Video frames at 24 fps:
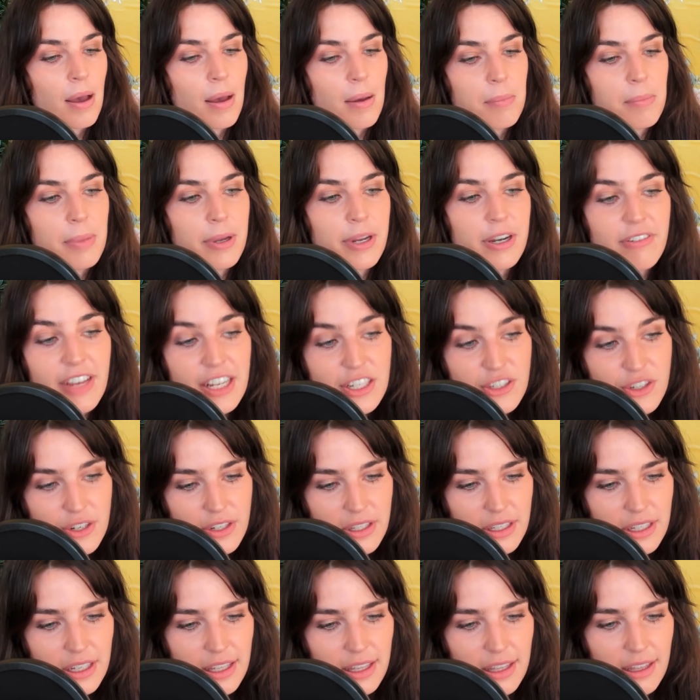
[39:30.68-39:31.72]
But
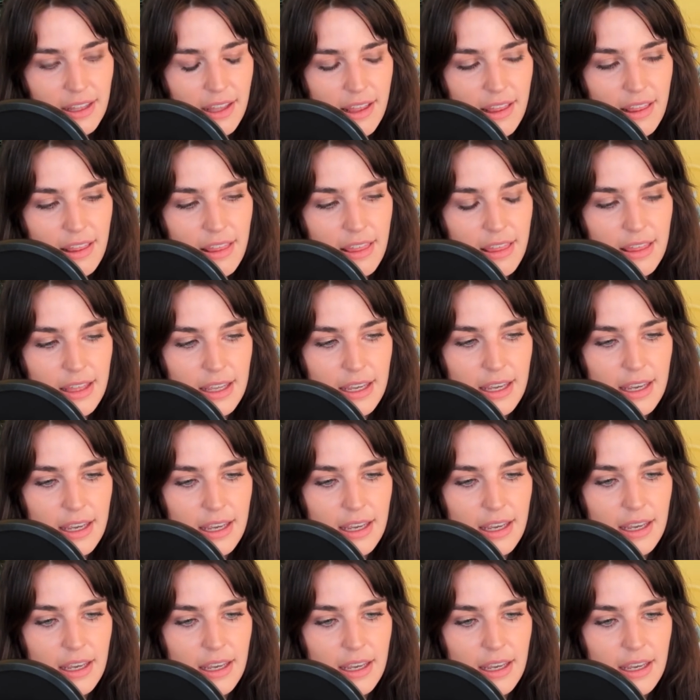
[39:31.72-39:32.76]
eventually
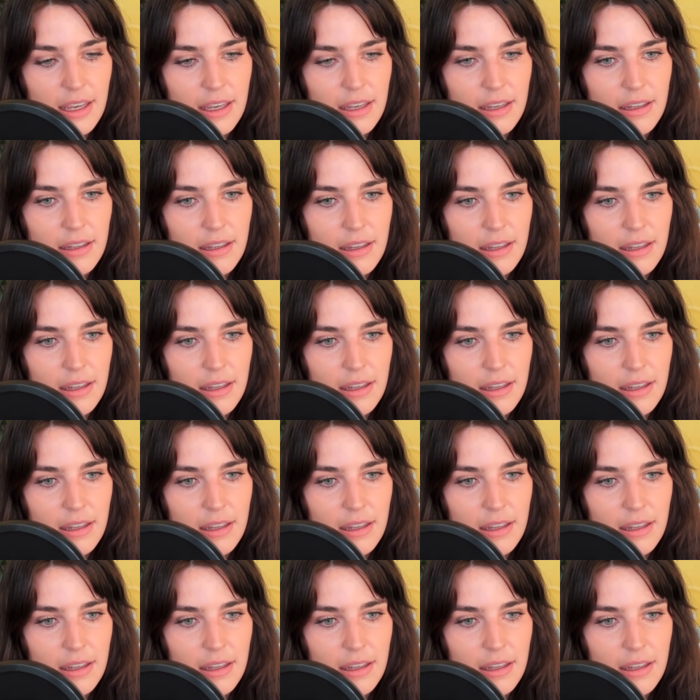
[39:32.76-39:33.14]
the